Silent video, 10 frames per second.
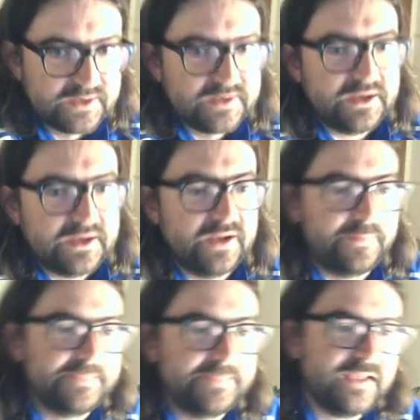
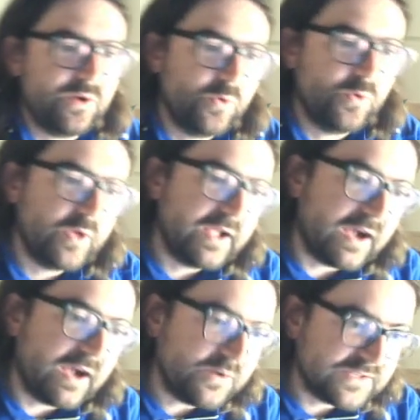Um, now,
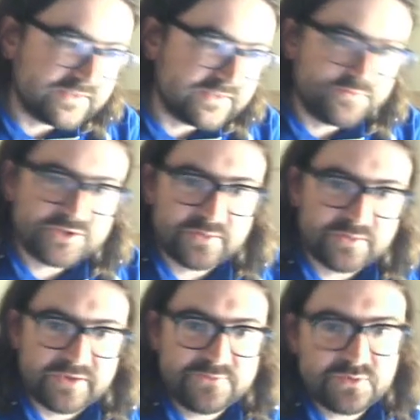I would say so. For
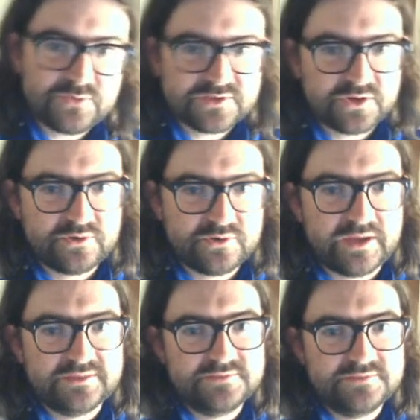example, if you were to go
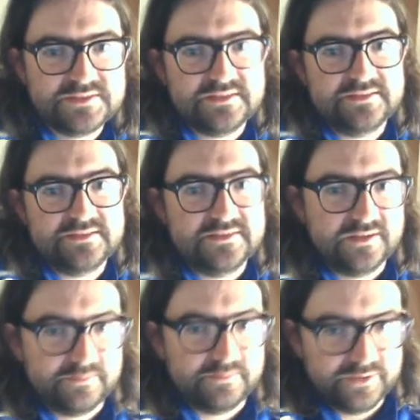and to visit a city
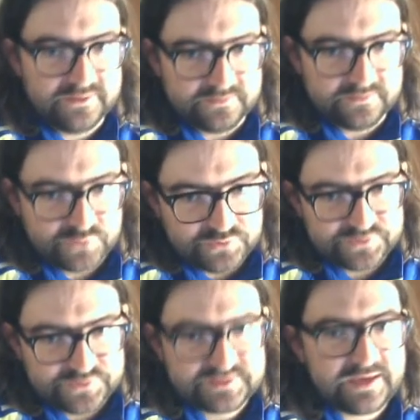like Berlin, which
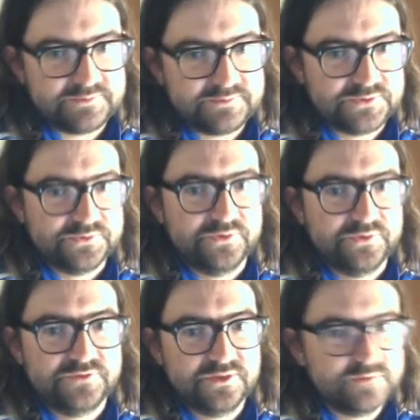was the capital
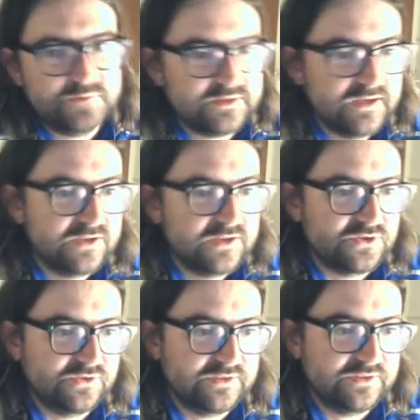of Germany
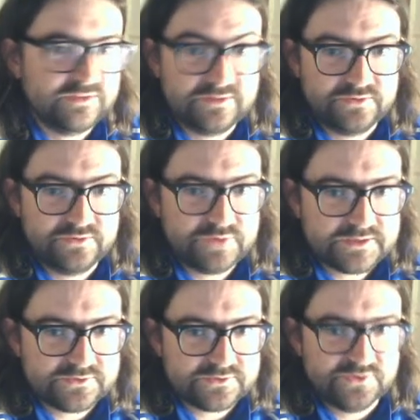during the Third
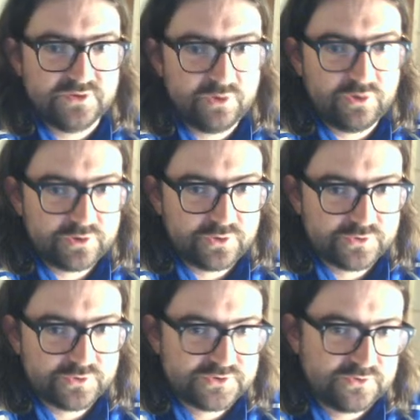Reich, during the
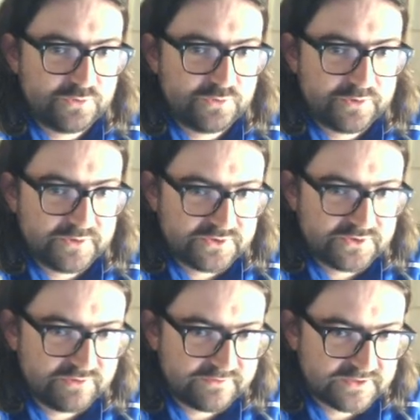Holocaust, during one of the most
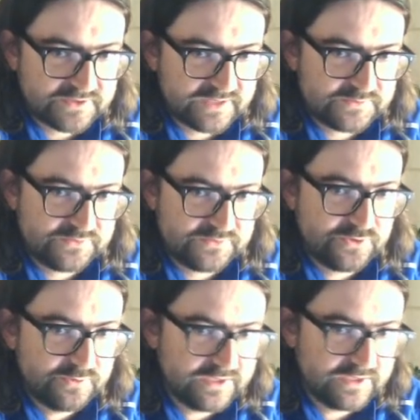horrific chapters of
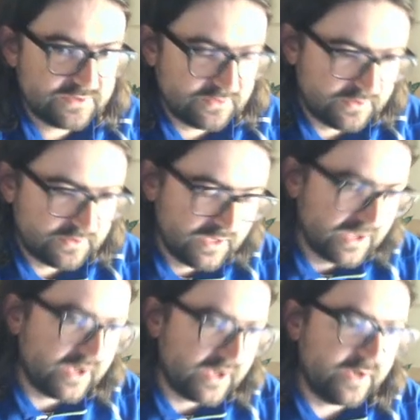human history,
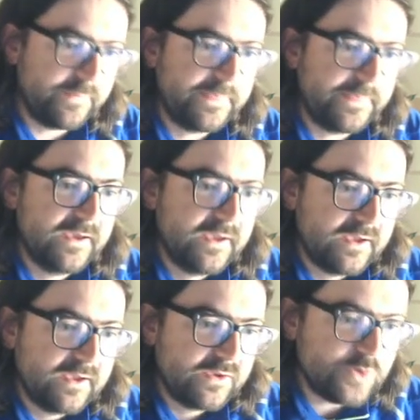um,
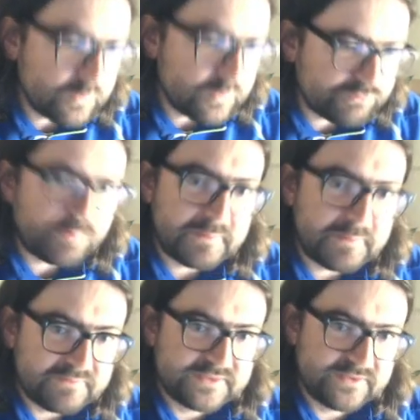you would
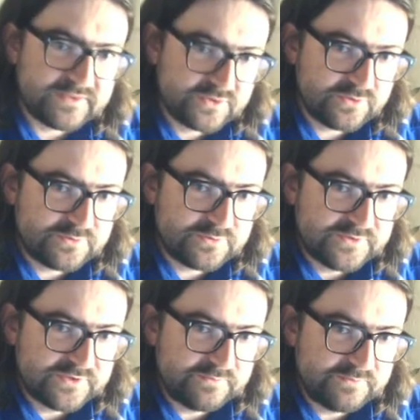probably visit the Jewish
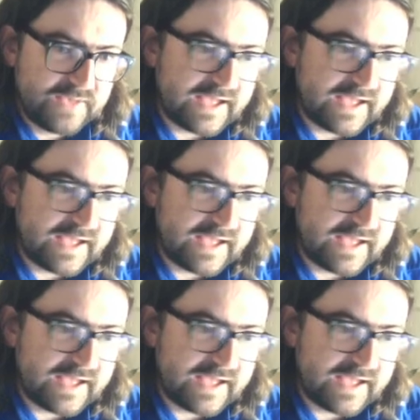Museum.